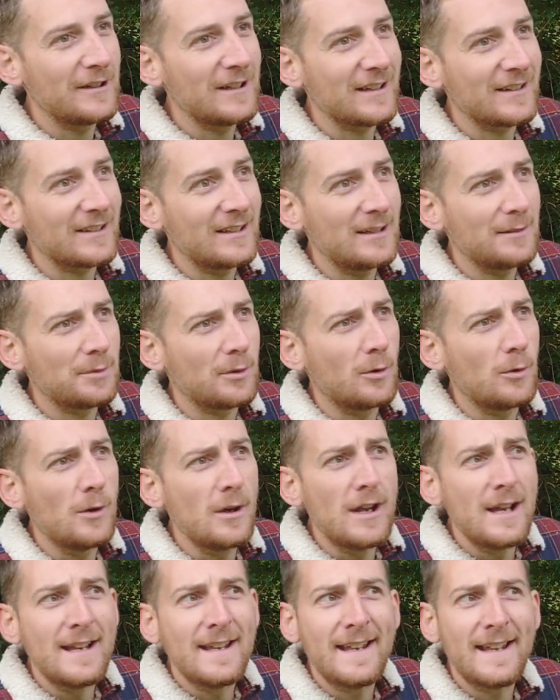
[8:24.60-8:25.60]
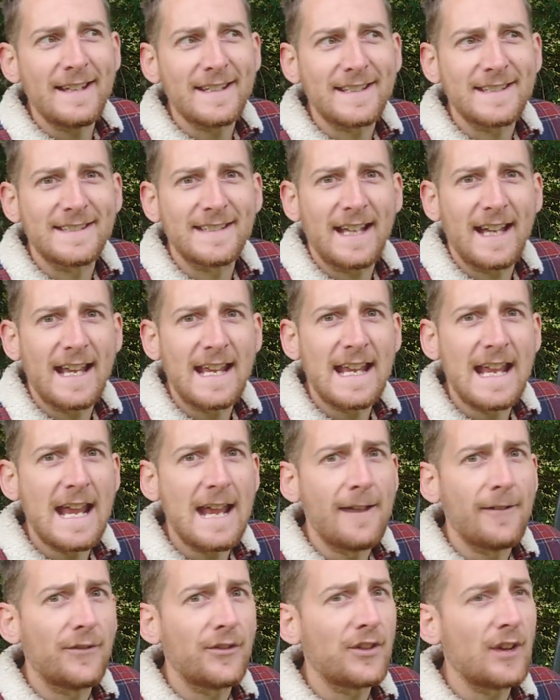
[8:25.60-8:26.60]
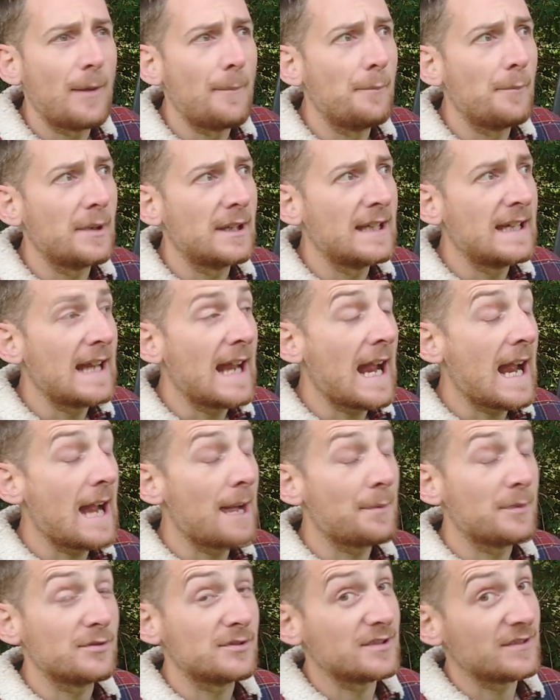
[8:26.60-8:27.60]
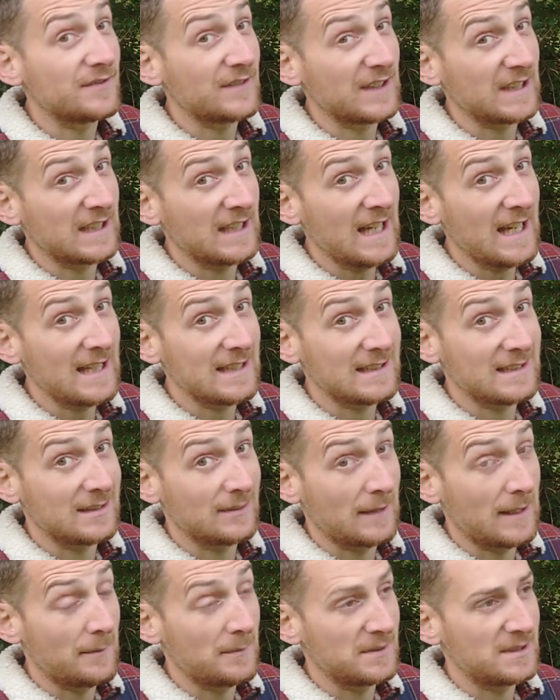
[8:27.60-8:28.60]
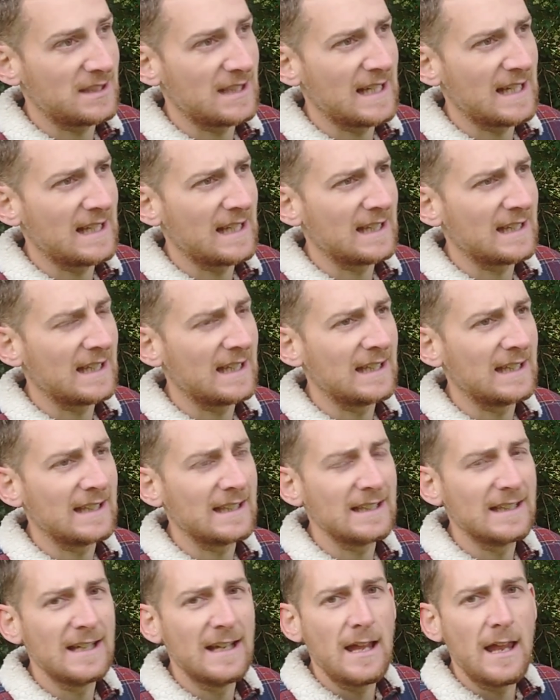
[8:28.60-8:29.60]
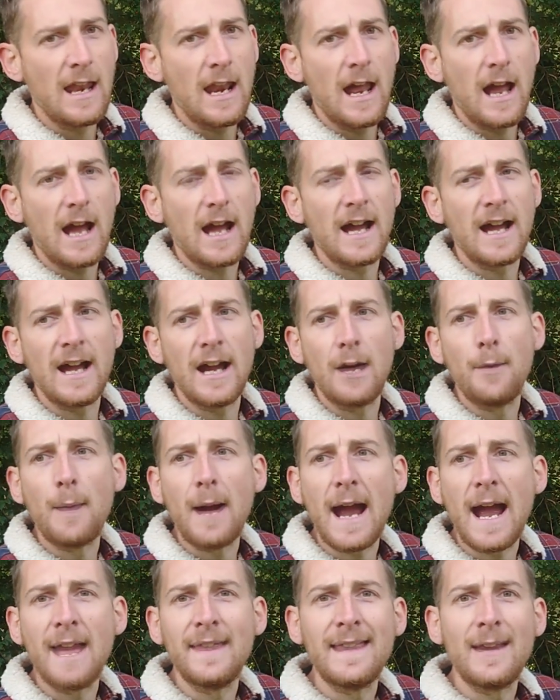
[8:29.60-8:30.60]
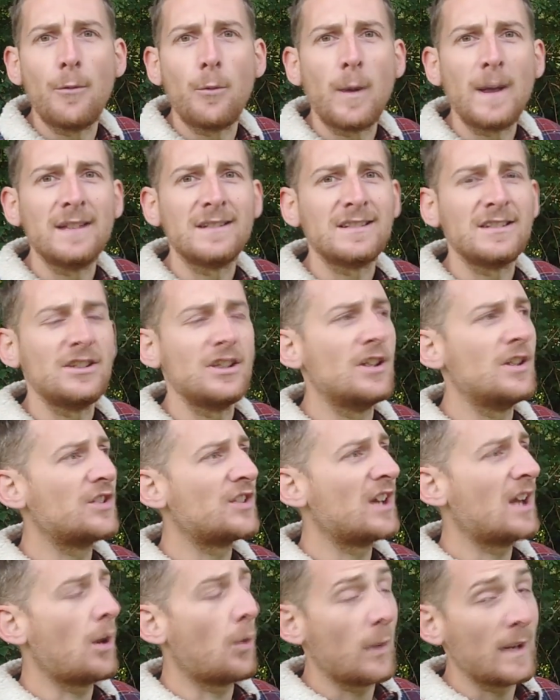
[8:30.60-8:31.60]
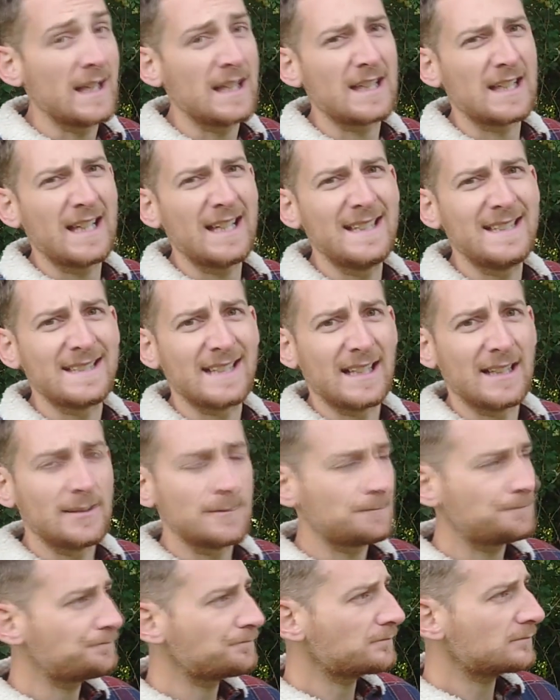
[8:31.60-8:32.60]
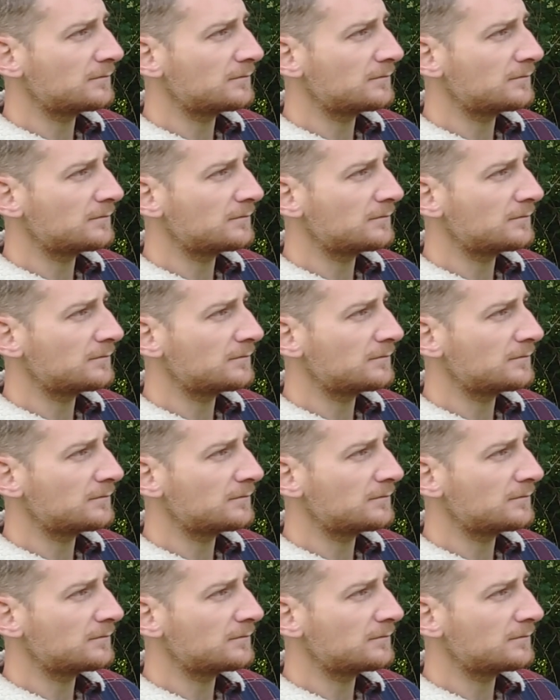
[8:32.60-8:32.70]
for an example, let's say if somebody happened to forget to empty anything and then went to use it a week later,